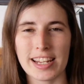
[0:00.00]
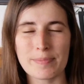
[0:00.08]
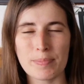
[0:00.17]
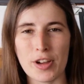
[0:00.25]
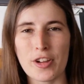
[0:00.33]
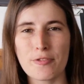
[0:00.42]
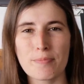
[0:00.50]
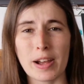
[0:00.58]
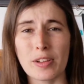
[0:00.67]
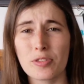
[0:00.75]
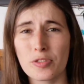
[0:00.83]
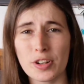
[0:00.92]
traded both
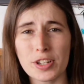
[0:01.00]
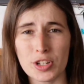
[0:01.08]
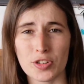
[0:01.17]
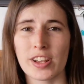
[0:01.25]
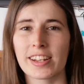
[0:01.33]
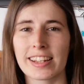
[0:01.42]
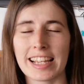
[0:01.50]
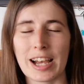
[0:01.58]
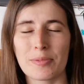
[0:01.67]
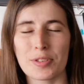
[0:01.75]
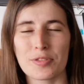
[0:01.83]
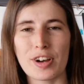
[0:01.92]
my funded trading
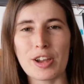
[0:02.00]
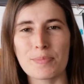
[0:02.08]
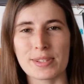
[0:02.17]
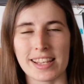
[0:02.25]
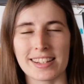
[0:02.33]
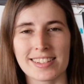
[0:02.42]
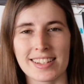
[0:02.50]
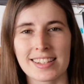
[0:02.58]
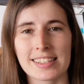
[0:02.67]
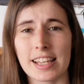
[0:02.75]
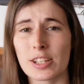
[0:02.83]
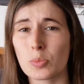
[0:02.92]
account with the 5
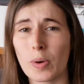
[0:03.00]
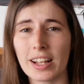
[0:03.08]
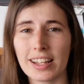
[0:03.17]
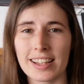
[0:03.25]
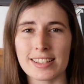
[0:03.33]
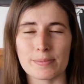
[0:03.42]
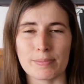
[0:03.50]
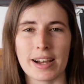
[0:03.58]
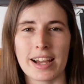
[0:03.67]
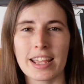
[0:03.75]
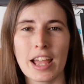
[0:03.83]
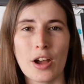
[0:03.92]
percenters as well as
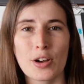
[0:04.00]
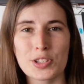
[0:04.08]
my